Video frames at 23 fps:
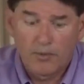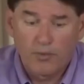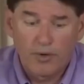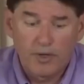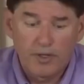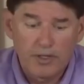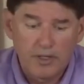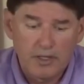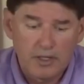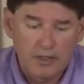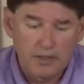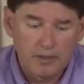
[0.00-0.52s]
But
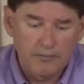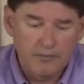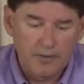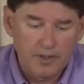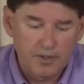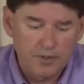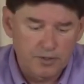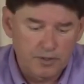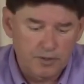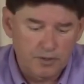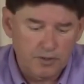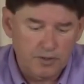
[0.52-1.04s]
when the
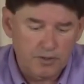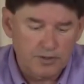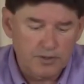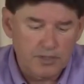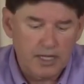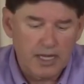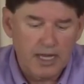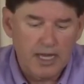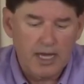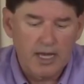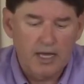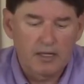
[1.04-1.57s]
individual goes
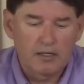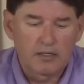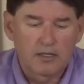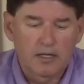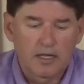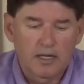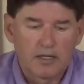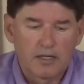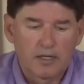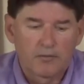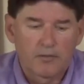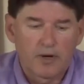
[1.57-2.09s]

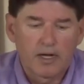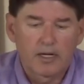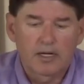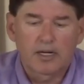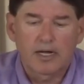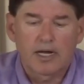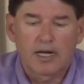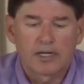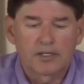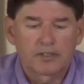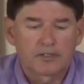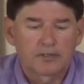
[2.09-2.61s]
ahead and they write a
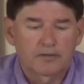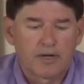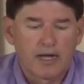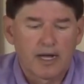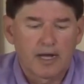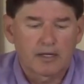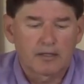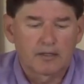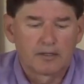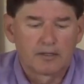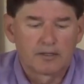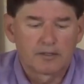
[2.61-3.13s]

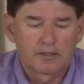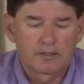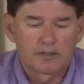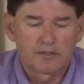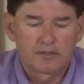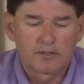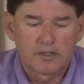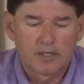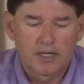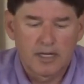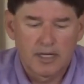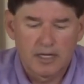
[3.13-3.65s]
contract, and this
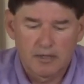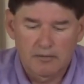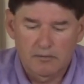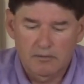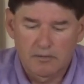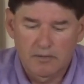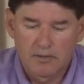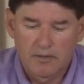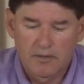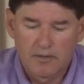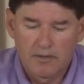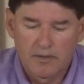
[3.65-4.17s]
is a,
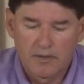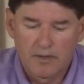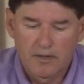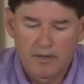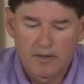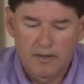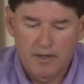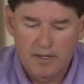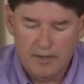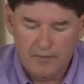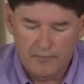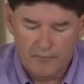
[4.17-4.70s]

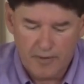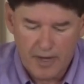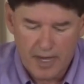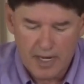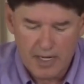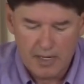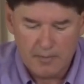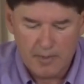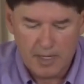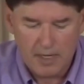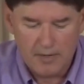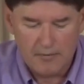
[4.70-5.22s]
the
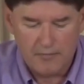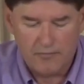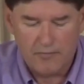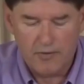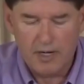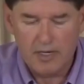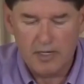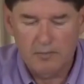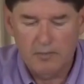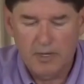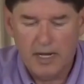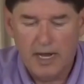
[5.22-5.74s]
Fannie Mae,
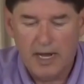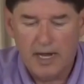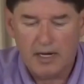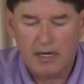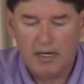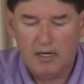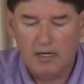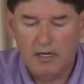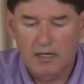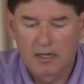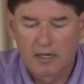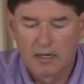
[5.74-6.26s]
Freddie Mac
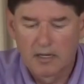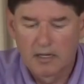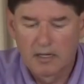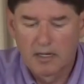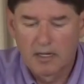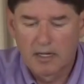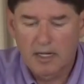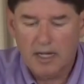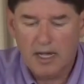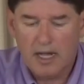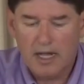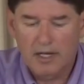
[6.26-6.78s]

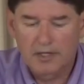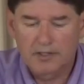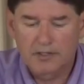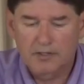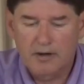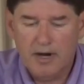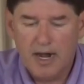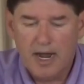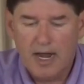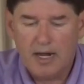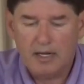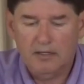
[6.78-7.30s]

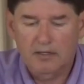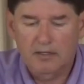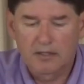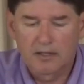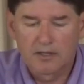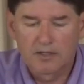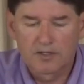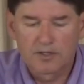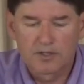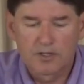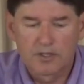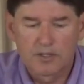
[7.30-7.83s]
contract
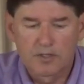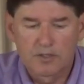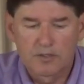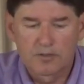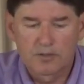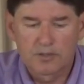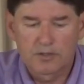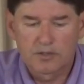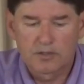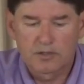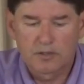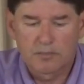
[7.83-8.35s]
that is
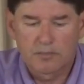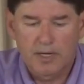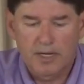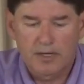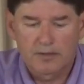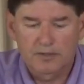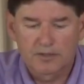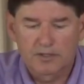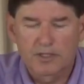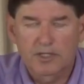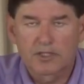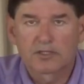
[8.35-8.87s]
used
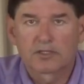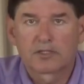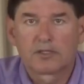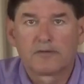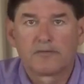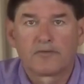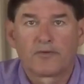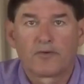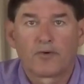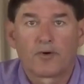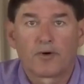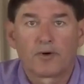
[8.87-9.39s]
about
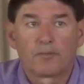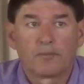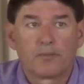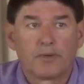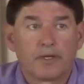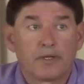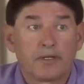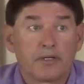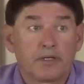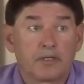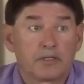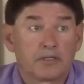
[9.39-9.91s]
64
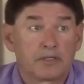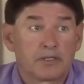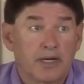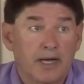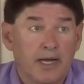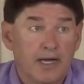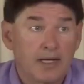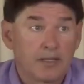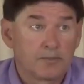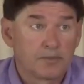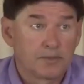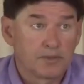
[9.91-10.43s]
million
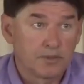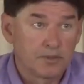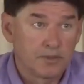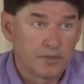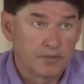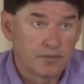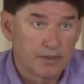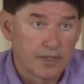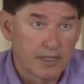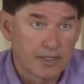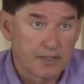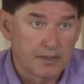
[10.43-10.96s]
times in
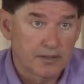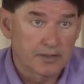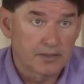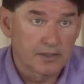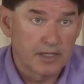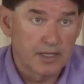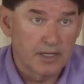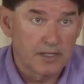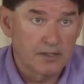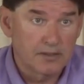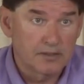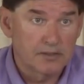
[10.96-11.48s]
the United
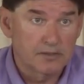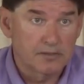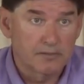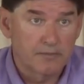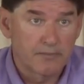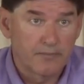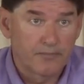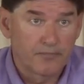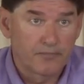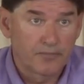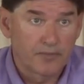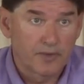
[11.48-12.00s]
States,
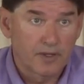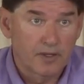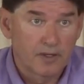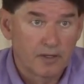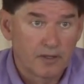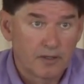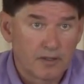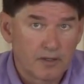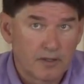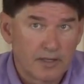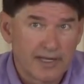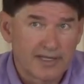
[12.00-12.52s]

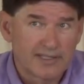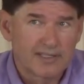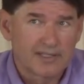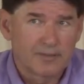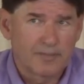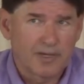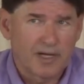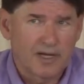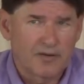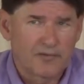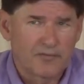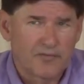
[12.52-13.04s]
that's
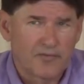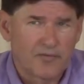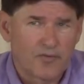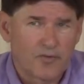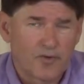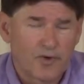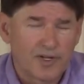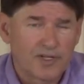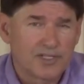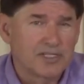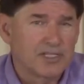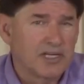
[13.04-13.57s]
about
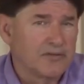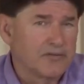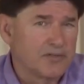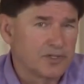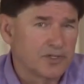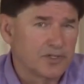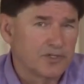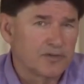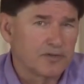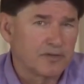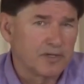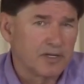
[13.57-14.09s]

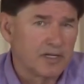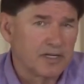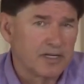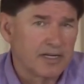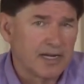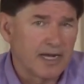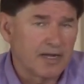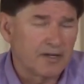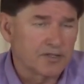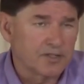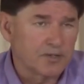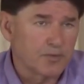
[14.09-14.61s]
$47 trillion
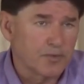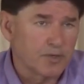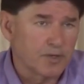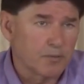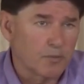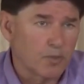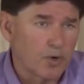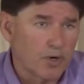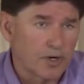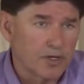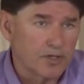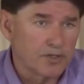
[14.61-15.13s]
worth
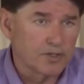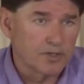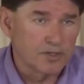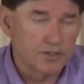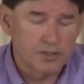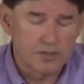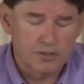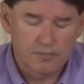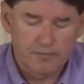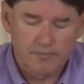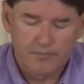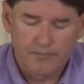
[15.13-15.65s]
of
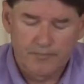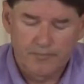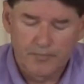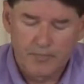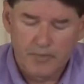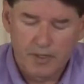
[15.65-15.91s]
mortgages.